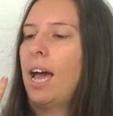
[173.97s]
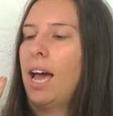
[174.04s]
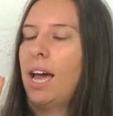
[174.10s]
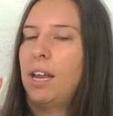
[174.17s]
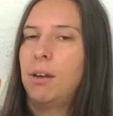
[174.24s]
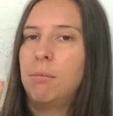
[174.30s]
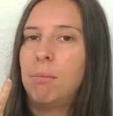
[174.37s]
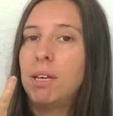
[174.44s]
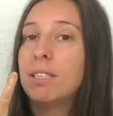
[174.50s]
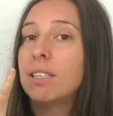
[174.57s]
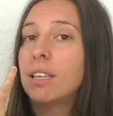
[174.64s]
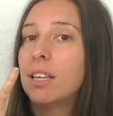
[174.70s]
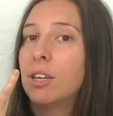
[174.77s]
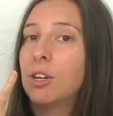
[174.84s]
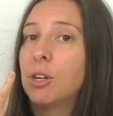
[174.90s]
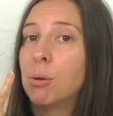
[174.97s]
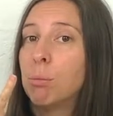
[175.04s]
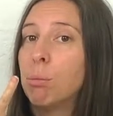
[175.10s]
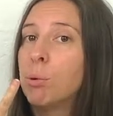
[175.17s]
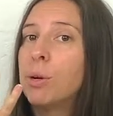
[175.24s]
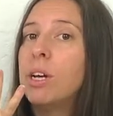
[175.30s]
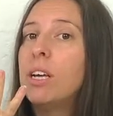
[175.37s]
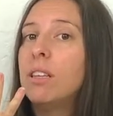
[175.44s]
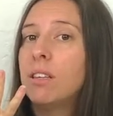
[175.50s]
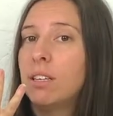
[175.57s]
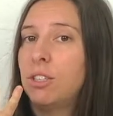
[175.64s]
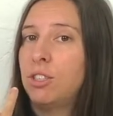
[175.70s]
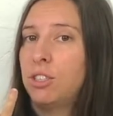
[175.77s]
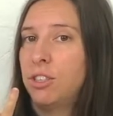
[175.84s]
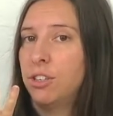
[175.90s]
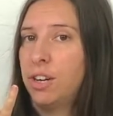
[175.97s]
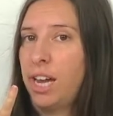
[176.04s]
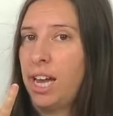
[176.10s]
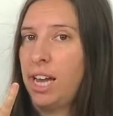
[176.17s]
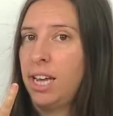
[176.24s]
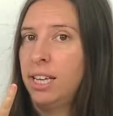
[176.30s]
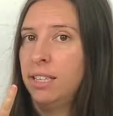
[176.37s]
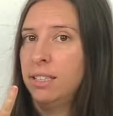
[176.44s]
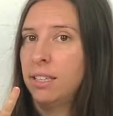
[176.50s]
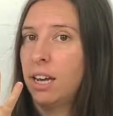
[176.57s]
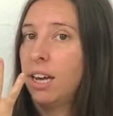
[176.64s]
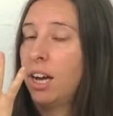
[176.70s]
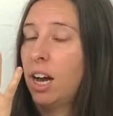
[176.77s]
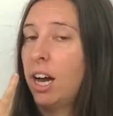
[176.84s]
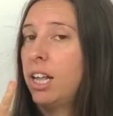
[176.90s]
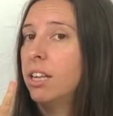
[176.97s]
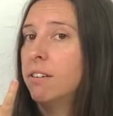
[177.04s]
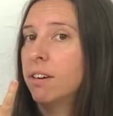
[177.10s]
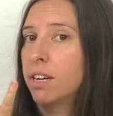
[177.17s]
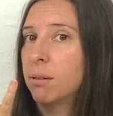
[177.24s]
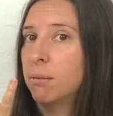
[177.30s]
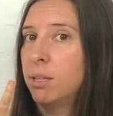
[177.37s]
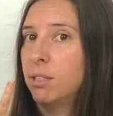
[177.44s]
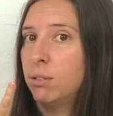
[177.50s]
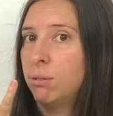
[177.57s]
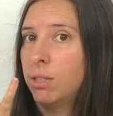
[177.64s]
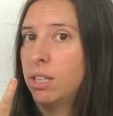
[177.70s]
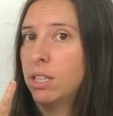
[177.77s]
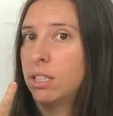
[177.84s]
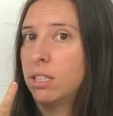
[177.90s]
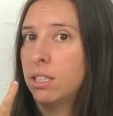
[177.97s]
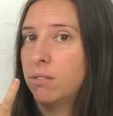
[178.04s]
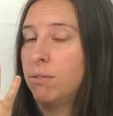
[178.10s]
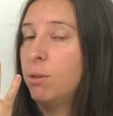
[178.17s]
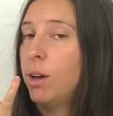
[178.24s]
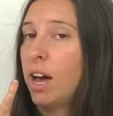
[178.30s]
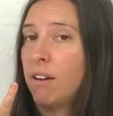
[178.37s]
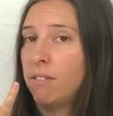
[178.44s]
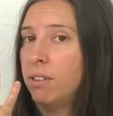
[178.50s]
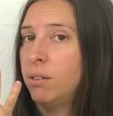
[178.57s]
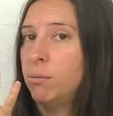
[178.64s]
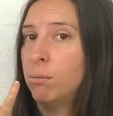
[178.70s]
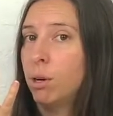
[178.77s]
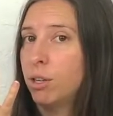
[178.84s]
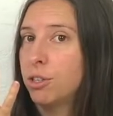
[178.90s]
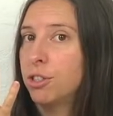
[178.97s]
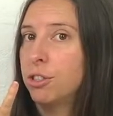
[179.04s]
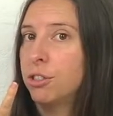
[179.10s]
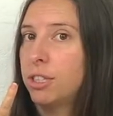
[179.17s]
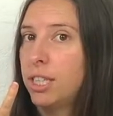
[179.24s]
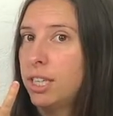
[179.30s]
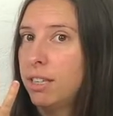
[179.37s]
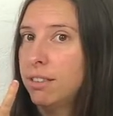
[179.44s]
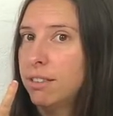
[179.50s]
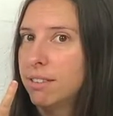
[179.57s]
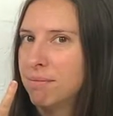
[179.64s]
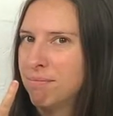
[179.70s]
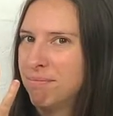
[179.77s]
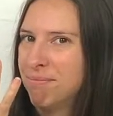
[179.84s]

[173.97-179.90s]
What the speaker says: And basically you're going to breathe into your hand. I highly recommend doing this if you haven't brushed your teeth.